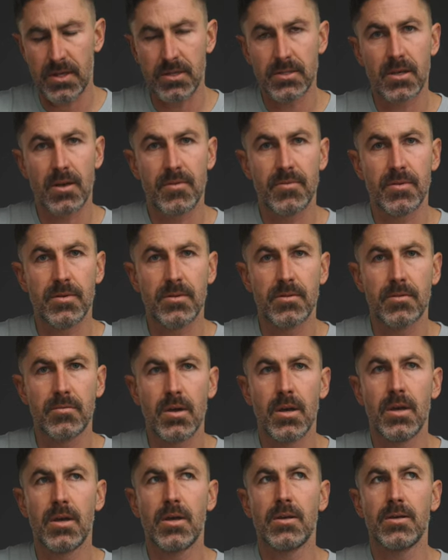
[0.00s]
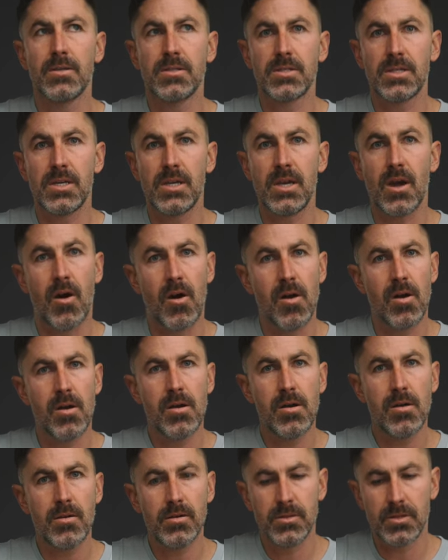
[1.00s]

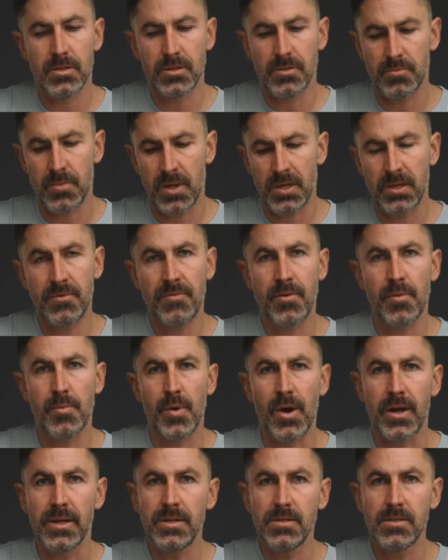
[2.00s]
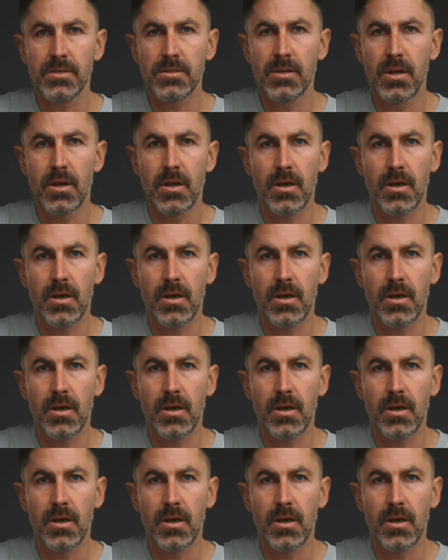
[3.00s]
A7CR just mainly for price.